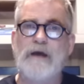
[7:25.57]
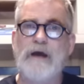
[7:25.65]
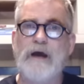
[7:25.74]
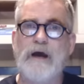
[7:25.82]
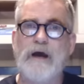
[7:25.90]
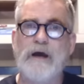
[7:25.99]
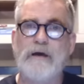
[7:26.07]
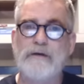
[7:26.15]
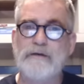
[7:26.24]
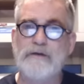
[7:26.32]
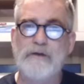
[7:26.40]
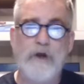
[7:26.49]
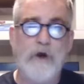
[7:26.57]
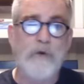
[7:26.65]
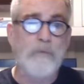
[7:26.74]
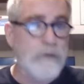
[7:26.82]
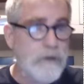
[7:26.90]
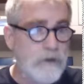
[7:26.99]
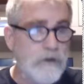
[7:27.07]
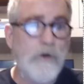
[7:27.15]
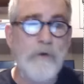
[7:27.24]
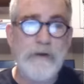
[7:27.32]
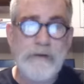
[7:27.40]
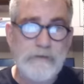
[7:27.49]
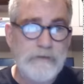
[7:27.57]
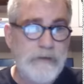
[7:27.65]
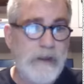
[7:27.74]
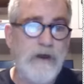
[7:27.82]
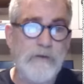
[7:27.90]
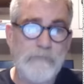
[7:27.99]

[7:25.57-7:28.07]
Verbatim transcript: Uh, you know, we're going now.